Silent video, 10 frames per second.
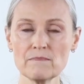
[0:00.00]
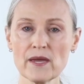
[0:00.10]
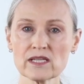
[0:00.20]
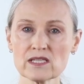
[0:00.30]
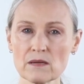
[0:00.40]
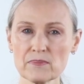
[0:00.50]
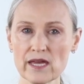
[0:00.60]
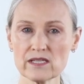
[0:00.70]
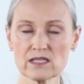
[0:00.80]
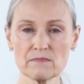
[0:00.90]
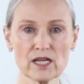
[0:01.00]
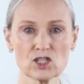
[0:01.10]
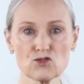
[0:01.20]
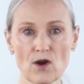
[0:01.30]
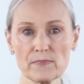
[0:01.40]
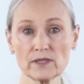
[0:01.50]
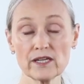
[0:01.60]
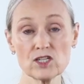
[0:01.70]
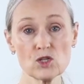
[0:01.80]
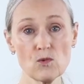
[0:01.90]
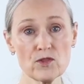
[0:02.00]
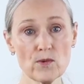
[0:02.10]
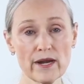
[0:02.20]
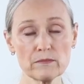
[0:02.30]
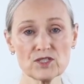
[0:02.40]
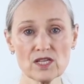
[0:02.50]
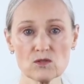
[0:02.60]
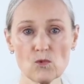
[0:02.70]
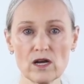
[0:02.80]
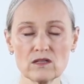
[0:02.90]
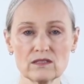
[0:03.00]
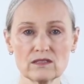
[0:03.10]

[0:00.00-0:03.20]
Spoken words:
may in some cases be extrapolated to other animals as well.